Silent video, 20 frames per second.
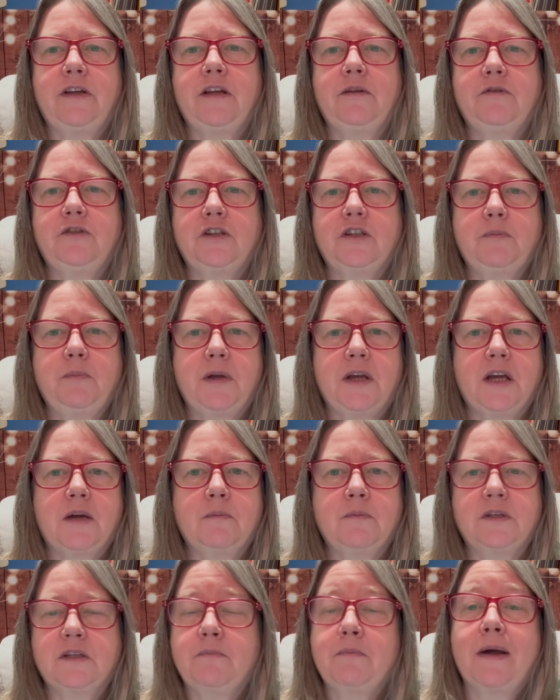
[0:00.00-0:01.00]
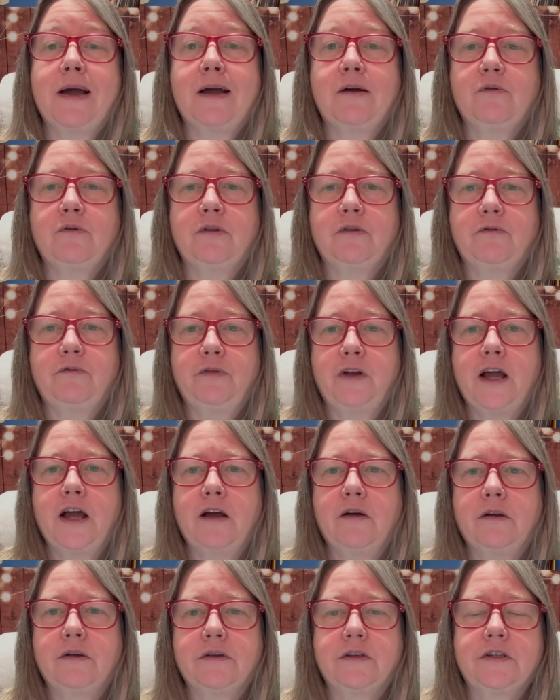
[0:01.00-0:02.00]
it just becomes a mound of
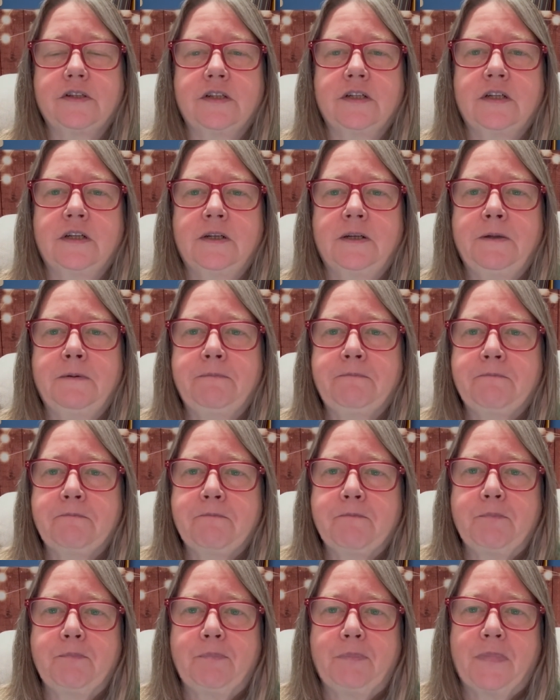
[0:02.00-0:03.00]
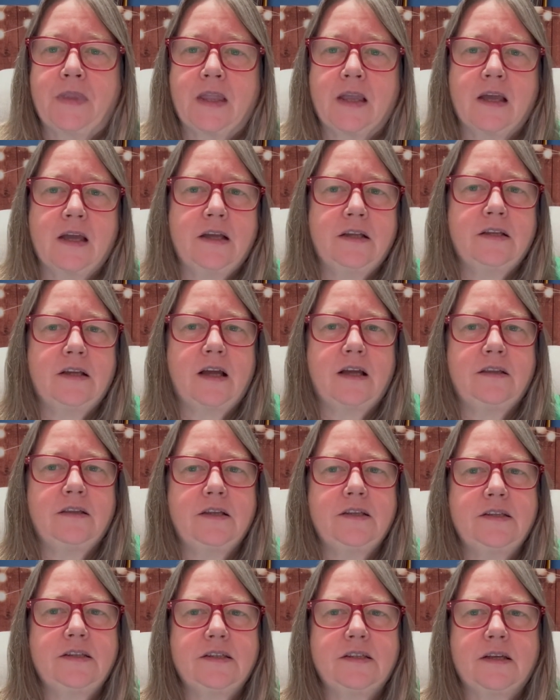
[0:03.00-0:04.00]
flowers. And
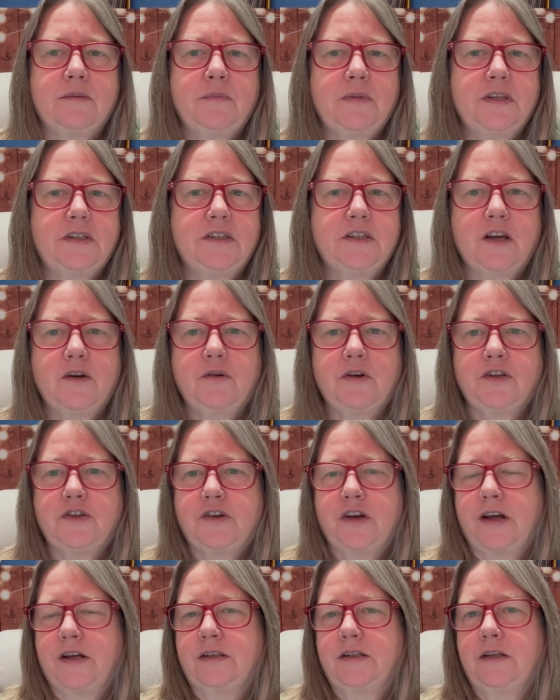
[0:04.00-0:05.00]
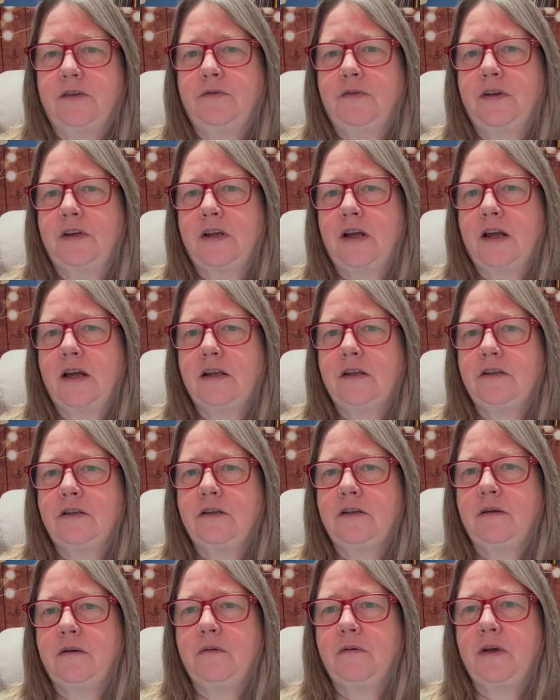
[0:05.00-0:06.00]
this can be so attractive.
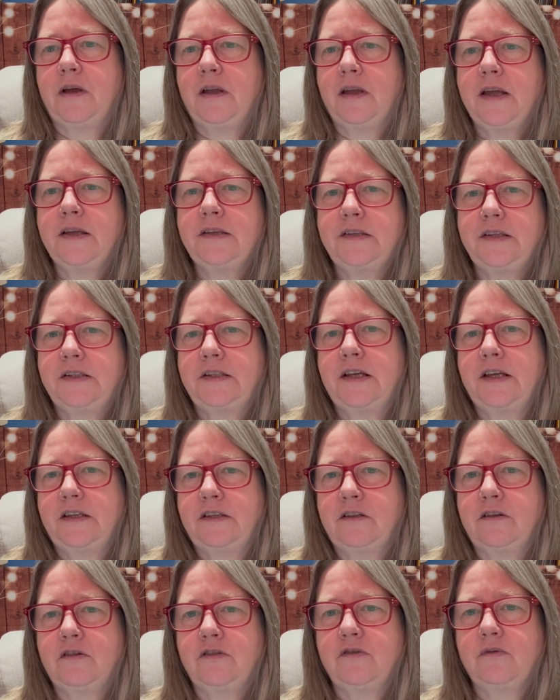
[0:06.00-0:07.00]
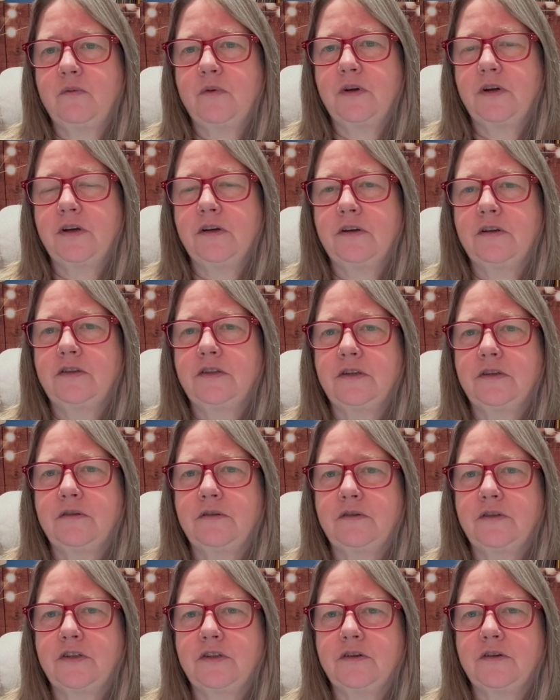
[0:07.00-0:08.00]
And yes, it takes a lot of work
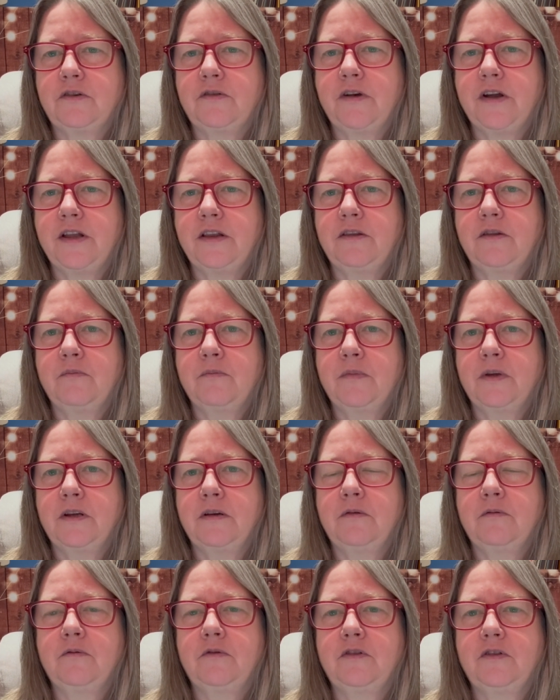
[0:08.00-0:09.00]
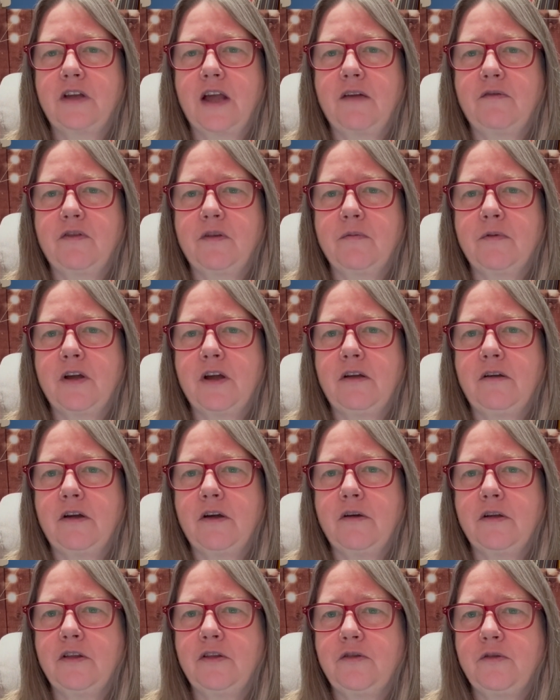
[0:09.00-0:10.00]
to create them and to have them
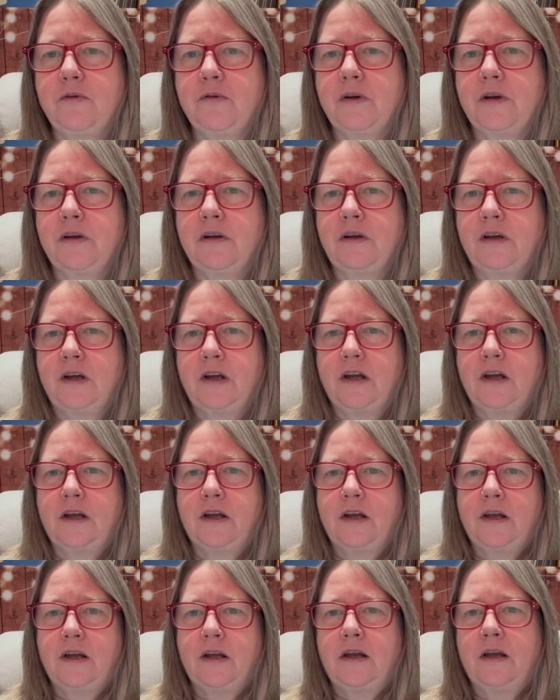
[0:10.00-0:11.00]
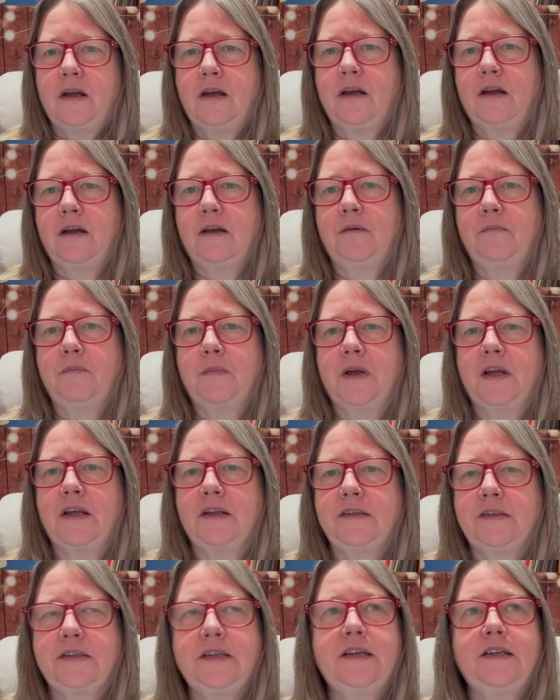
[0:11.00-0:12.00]
going through a
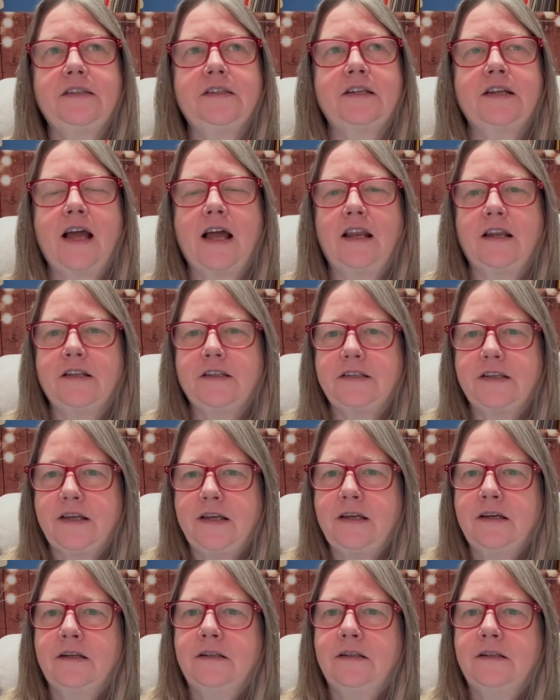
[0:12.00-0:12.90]
seasonality,